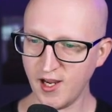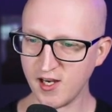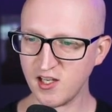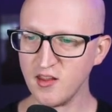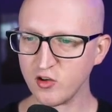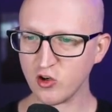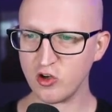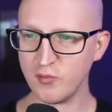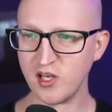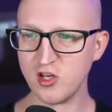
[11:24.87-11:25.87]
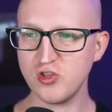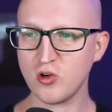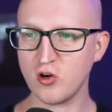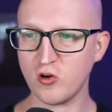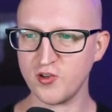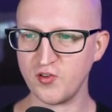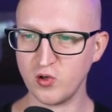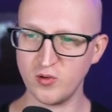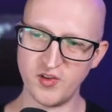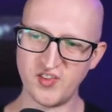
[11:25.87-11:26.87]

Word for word: And in the documentation, you can also